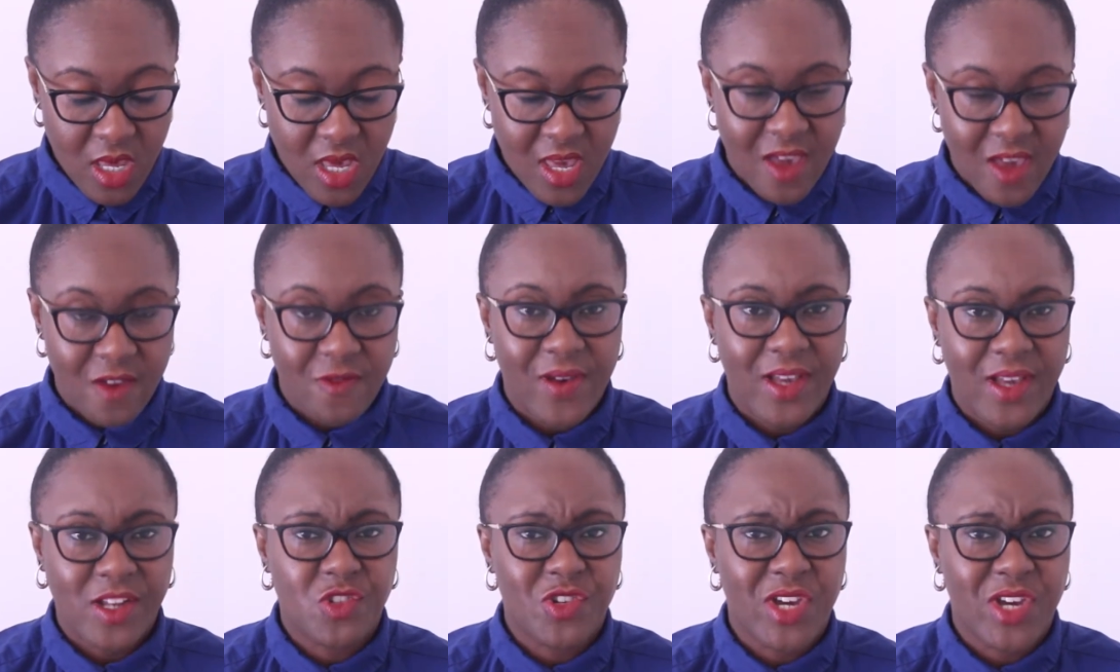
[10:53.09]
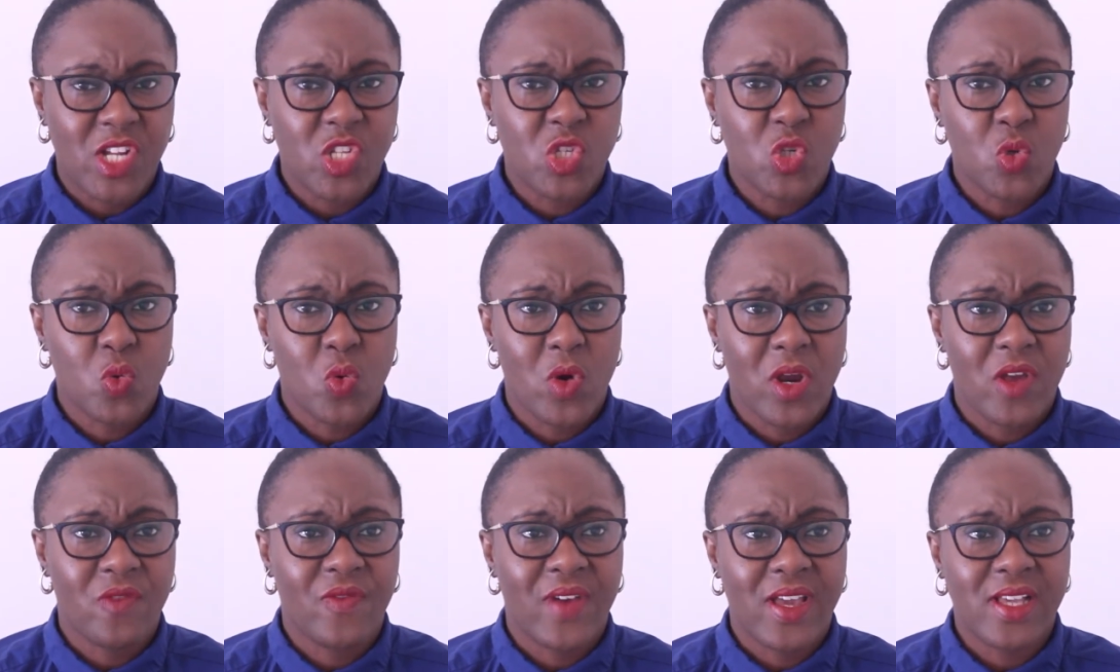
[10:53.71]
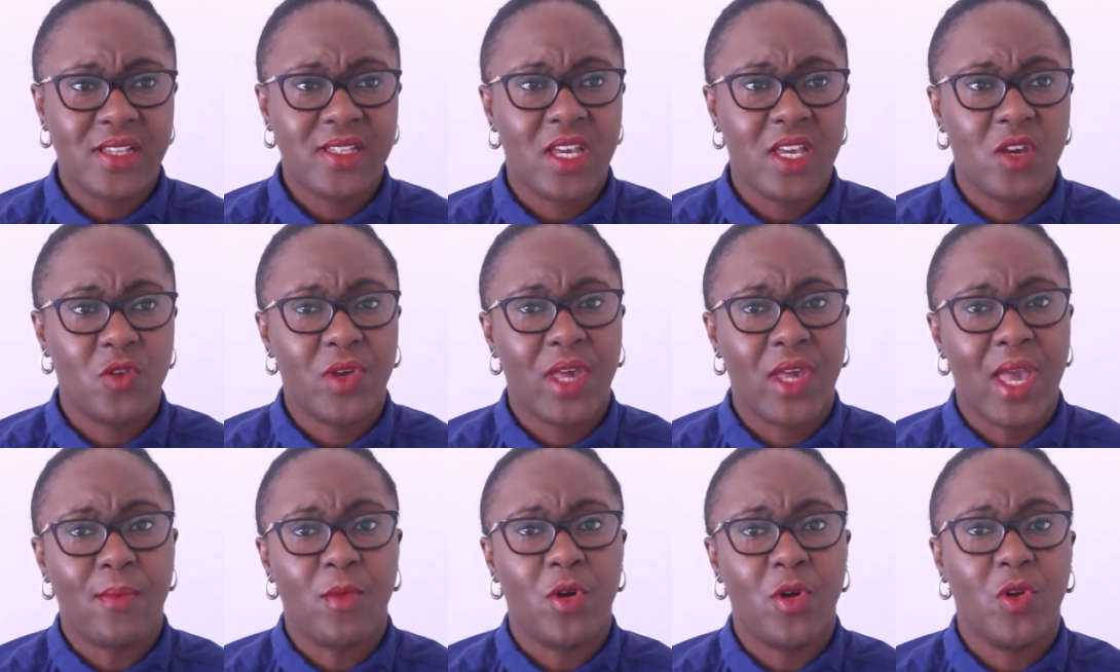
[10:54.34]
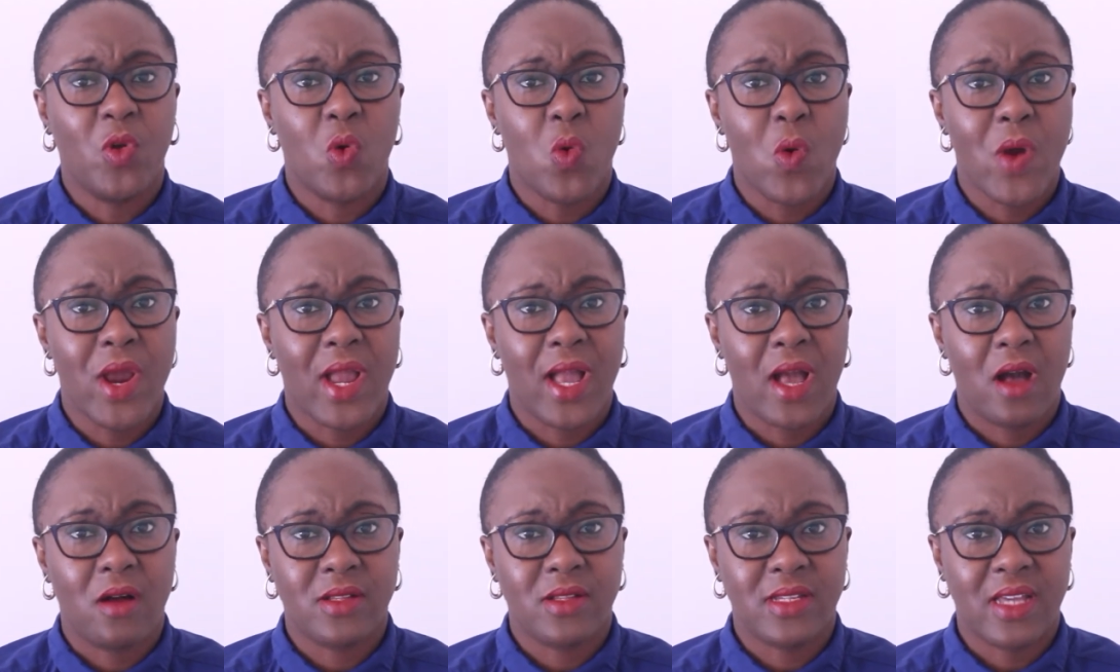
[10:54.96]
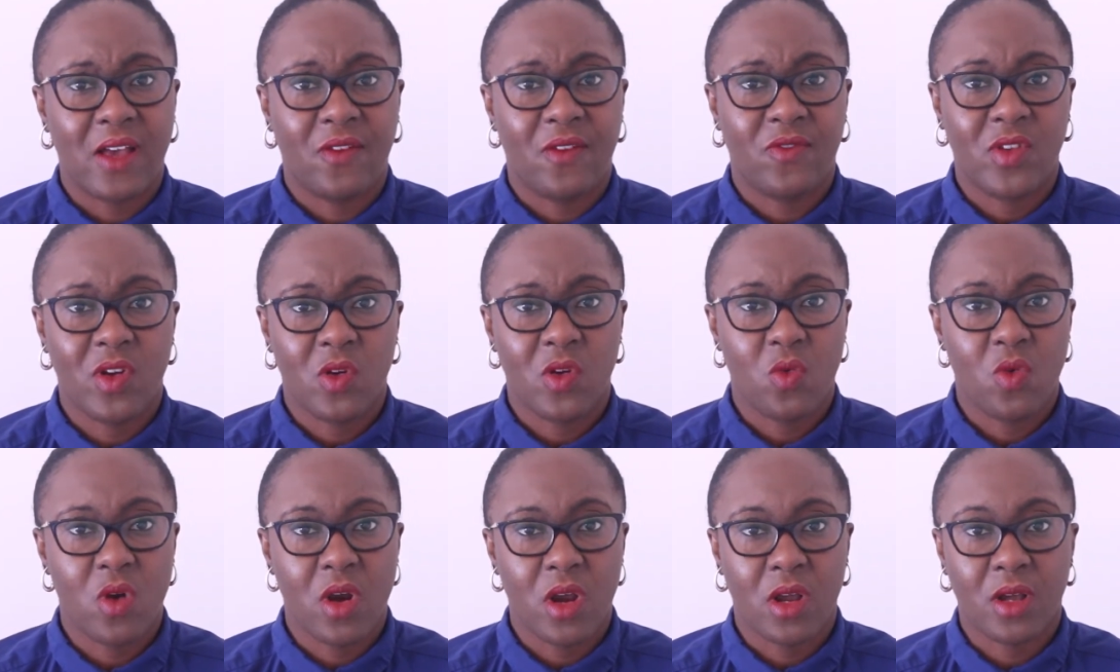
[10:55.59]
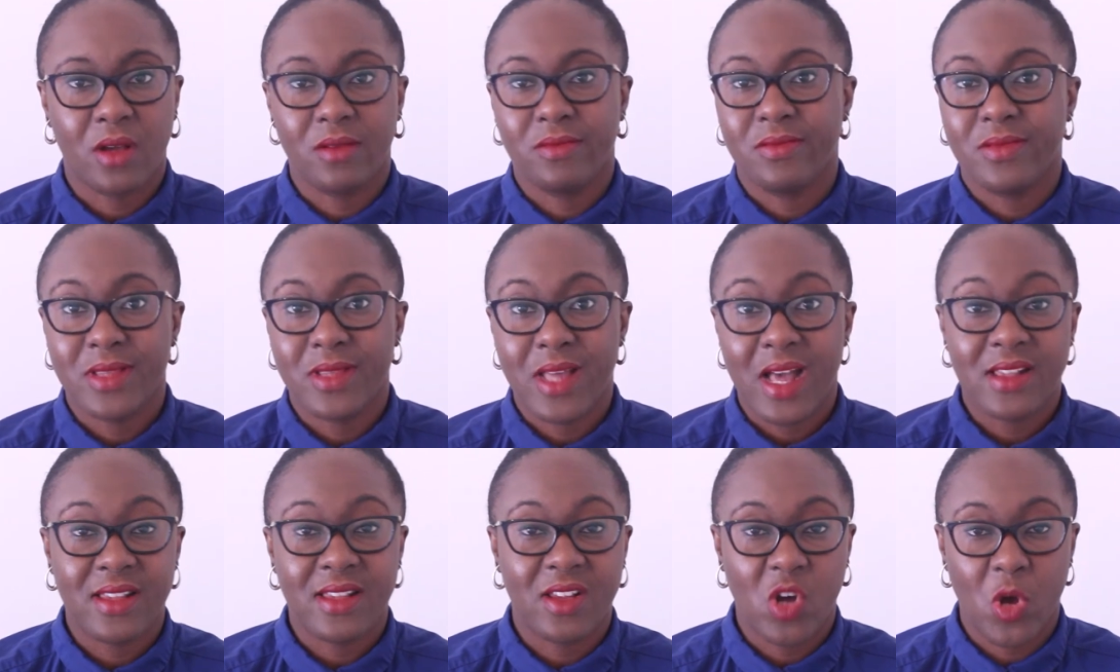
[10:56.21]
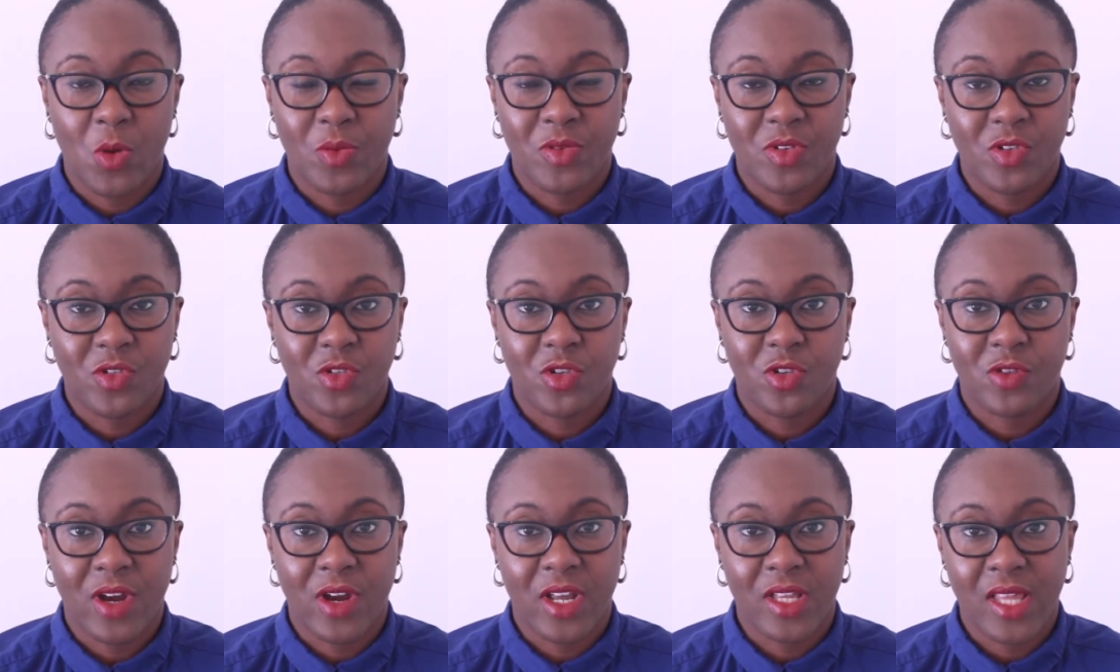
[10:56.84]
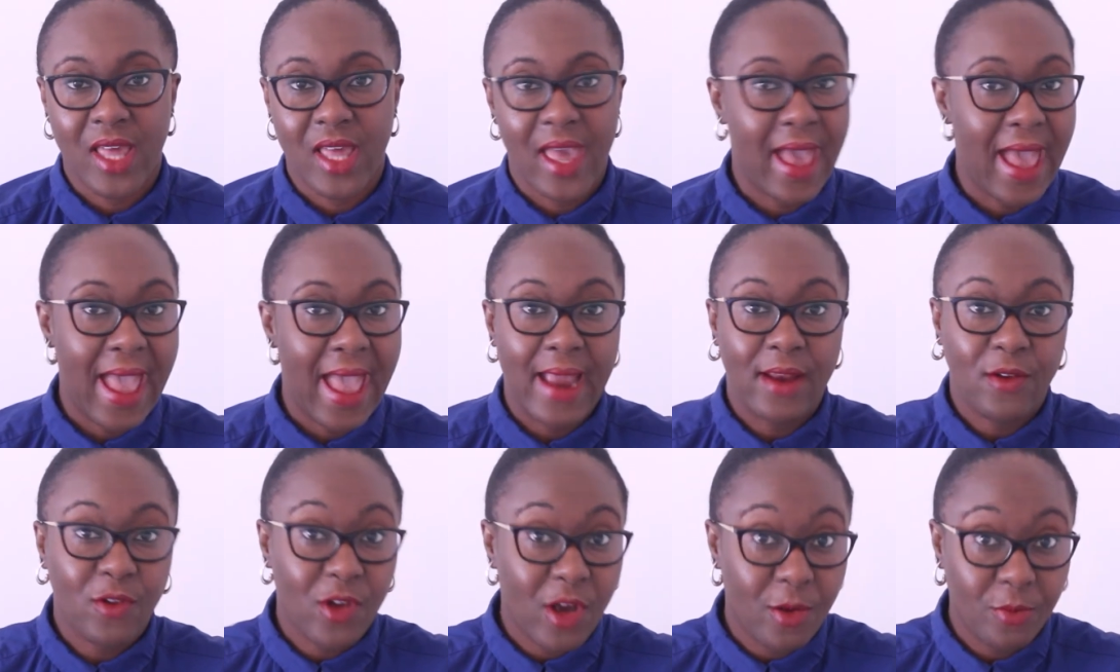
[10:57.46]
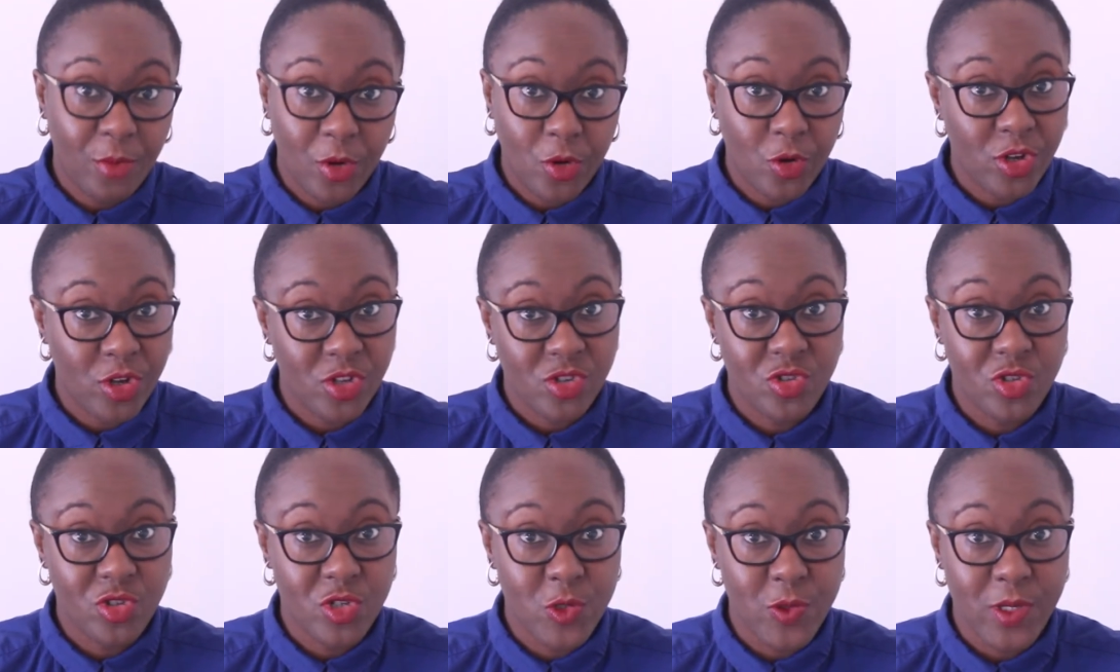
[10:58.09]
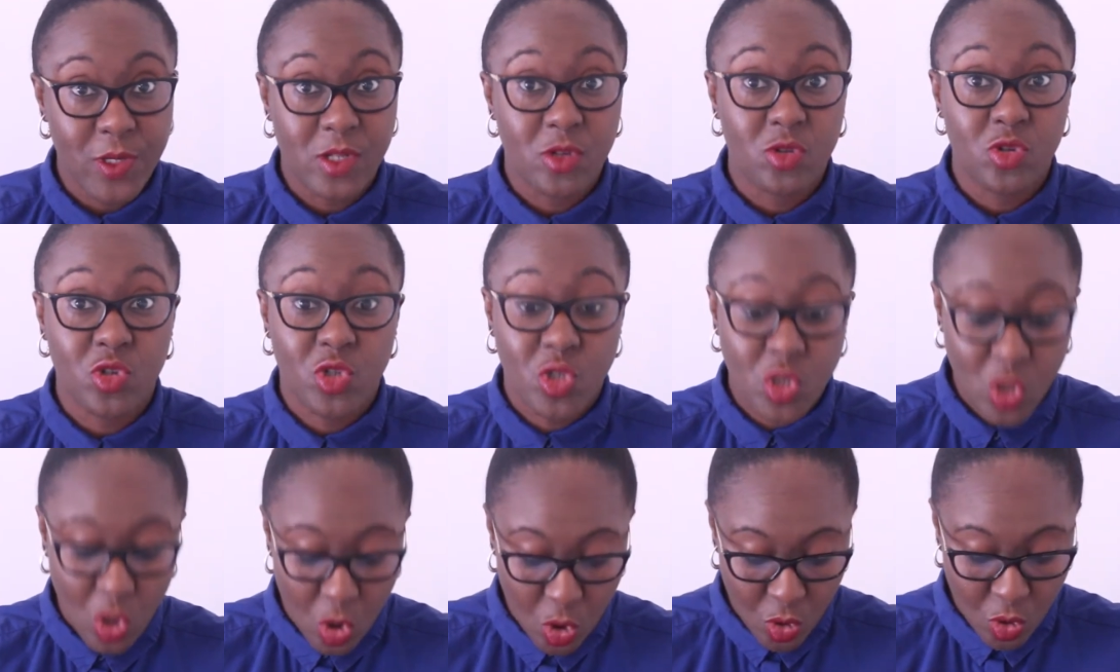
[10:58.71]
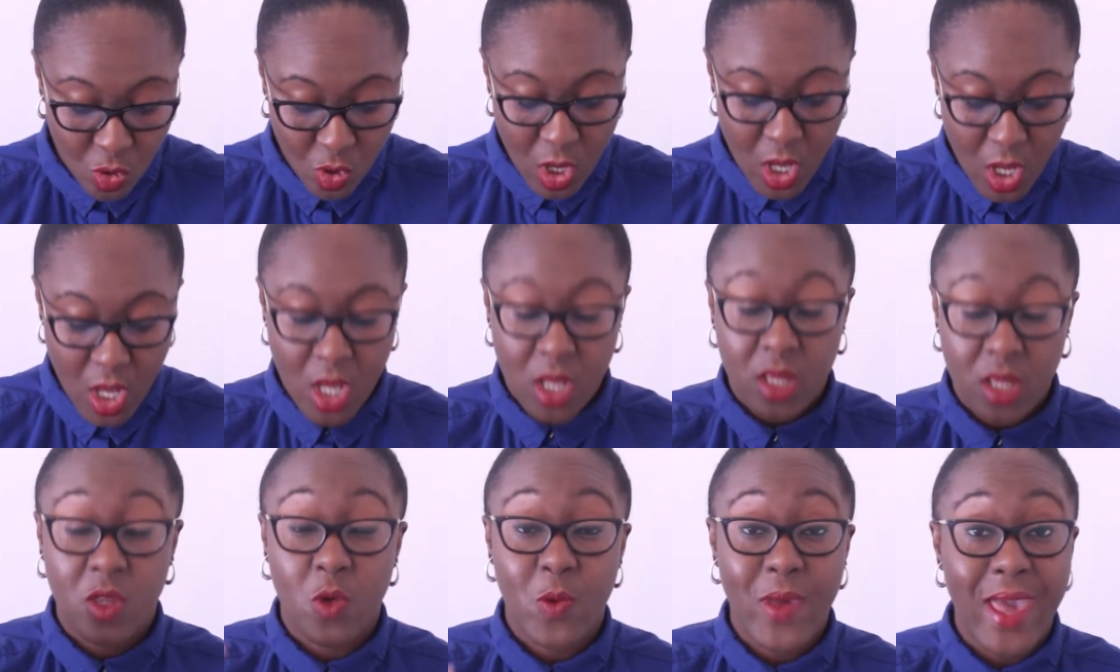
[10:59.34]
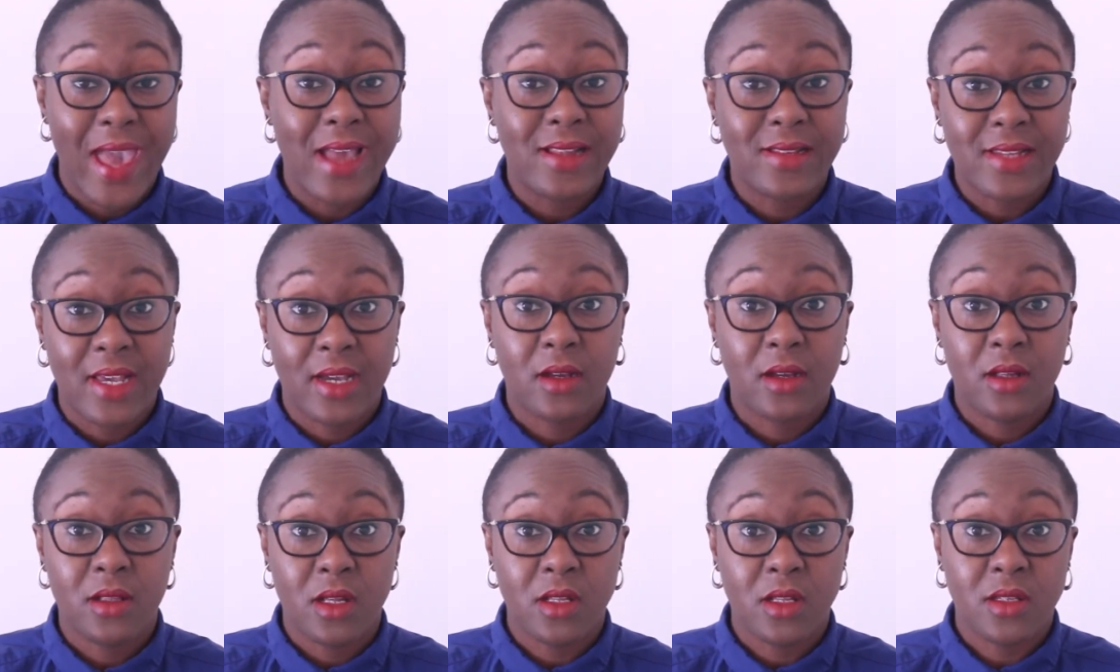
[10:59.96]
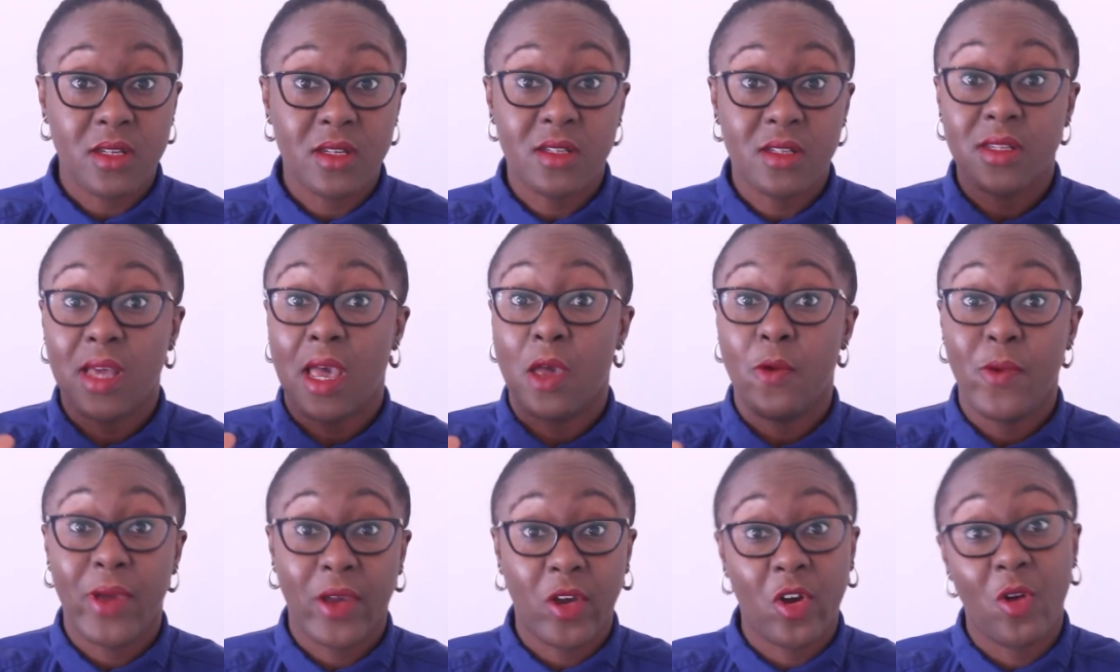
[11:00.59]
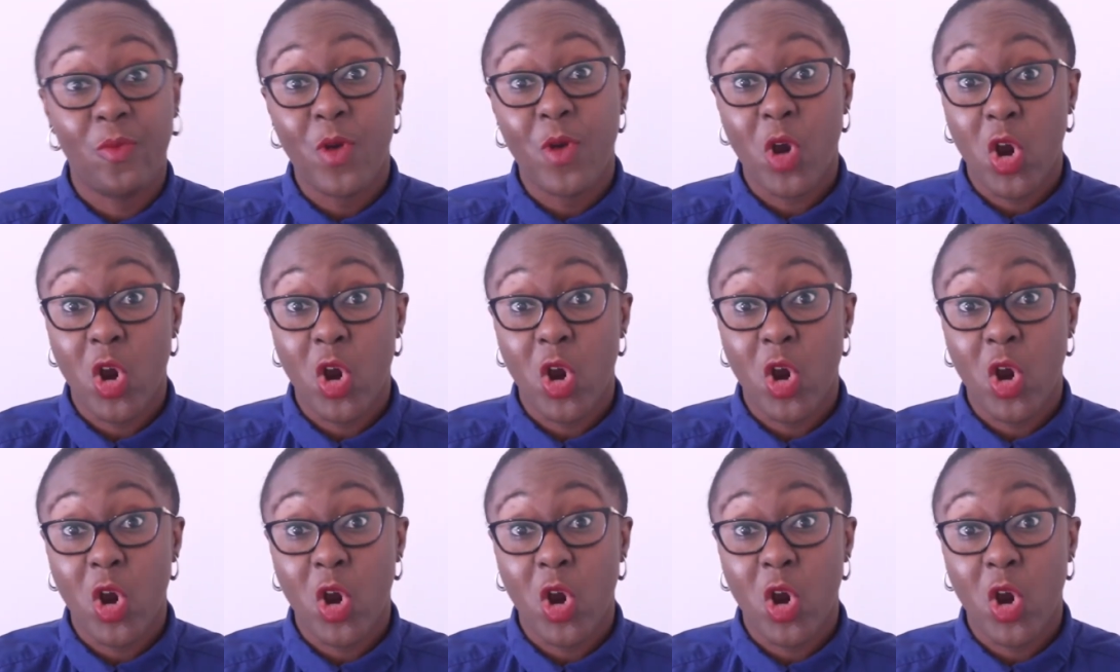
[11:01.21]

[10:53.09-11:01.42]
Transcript: if I say, okay, I'm going to work out after work, that's an obstacle right there. I know I'm not going to do it. So the way I tackle it is I wake up